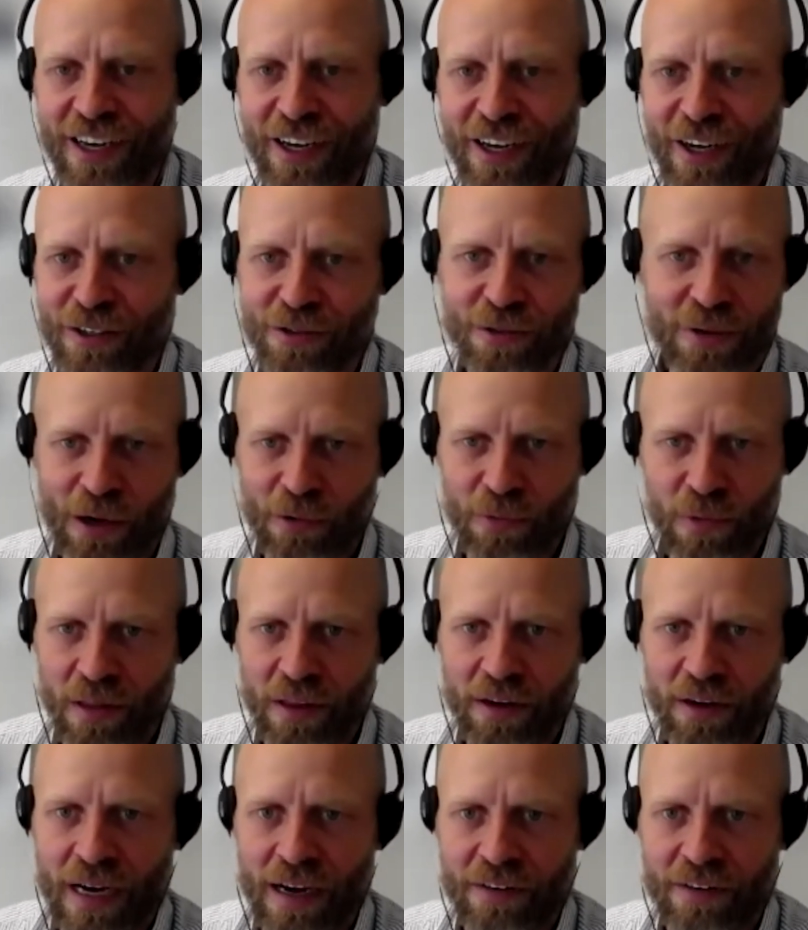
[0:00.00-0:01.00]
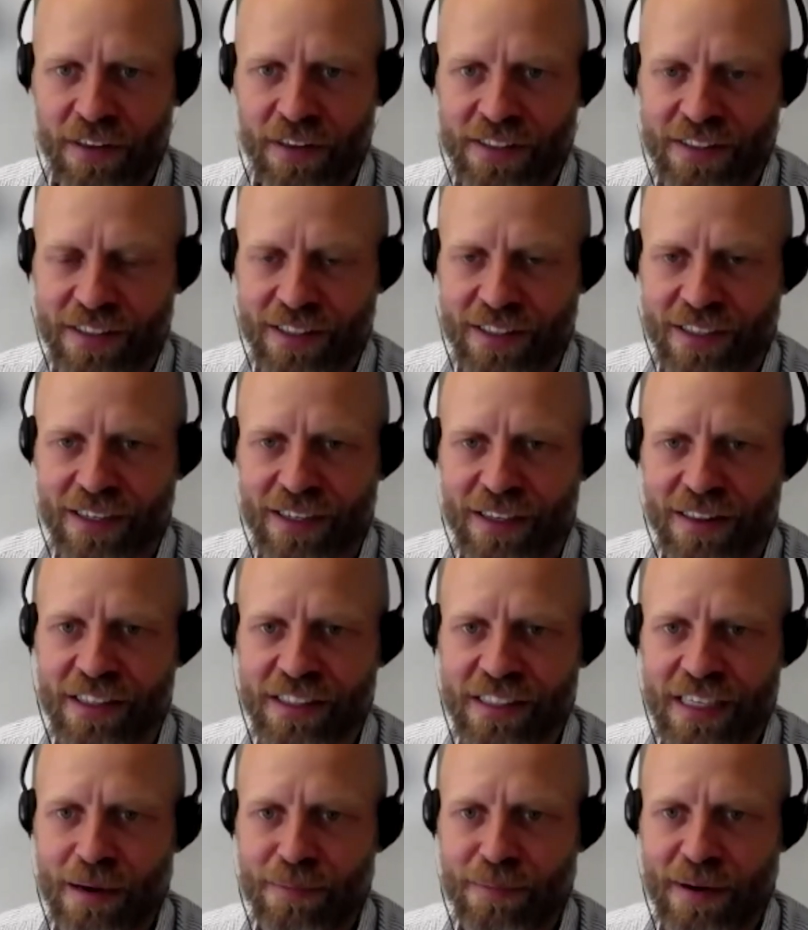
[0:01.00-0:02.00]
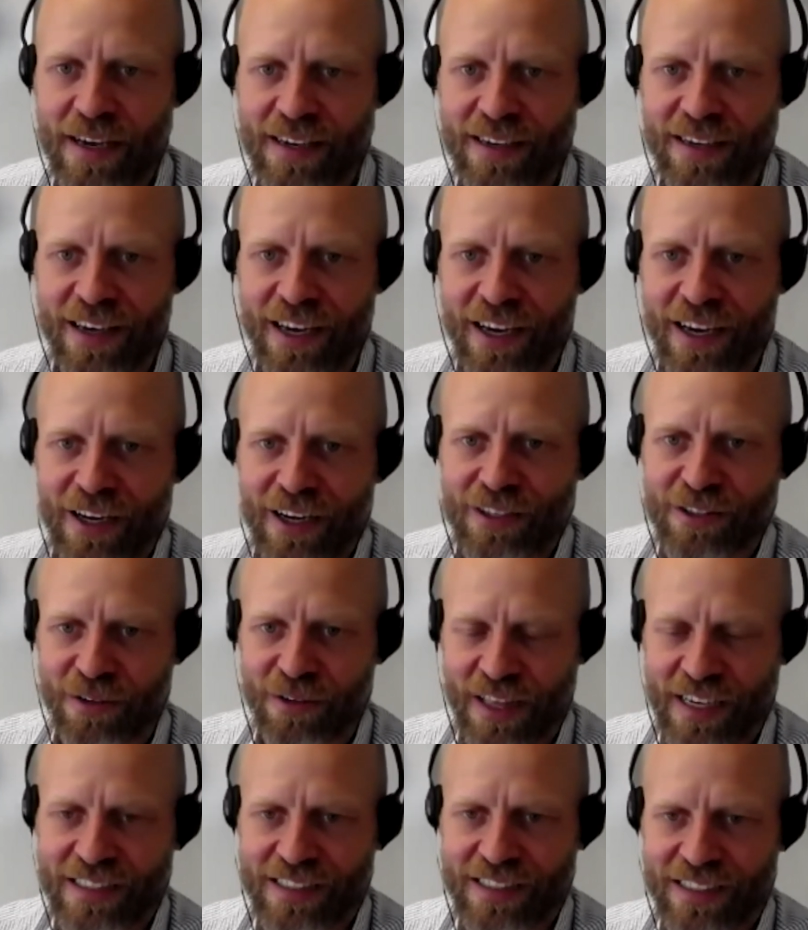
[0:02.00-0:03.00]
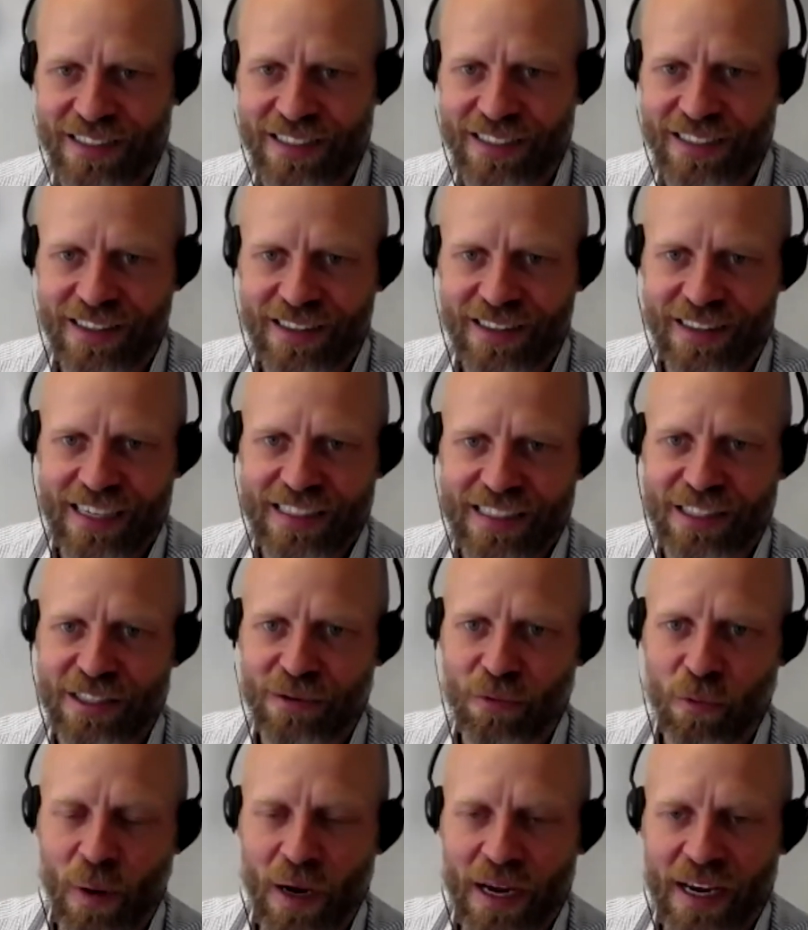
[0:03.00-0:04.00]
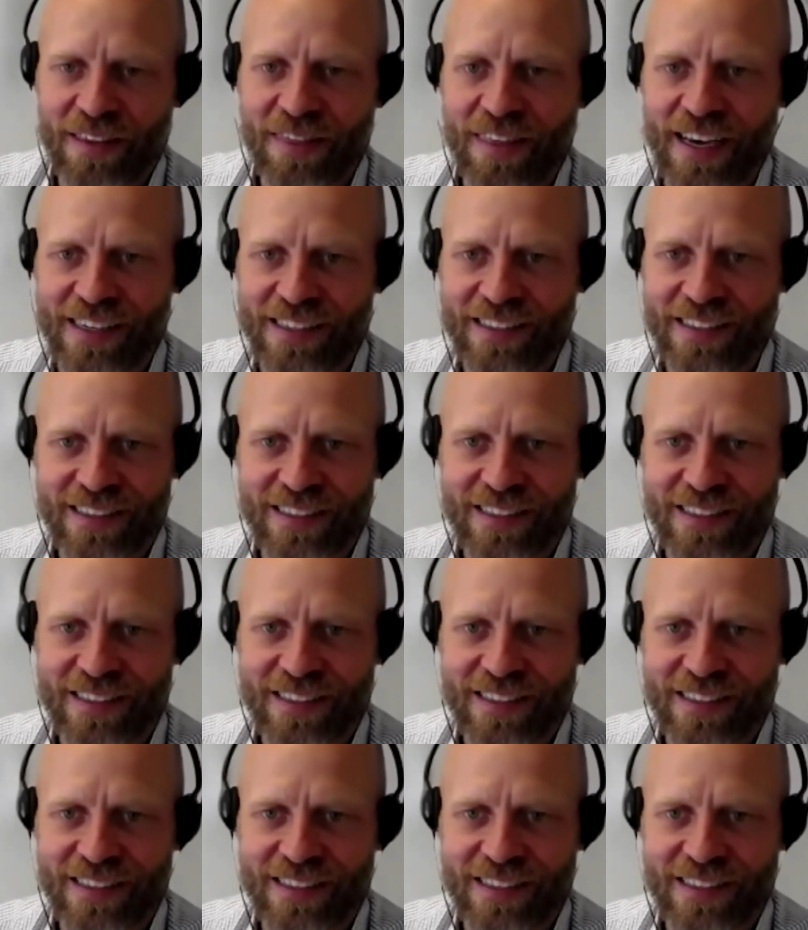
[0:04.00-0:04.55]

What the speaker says: So now we'll never have this airbag. So that's a way that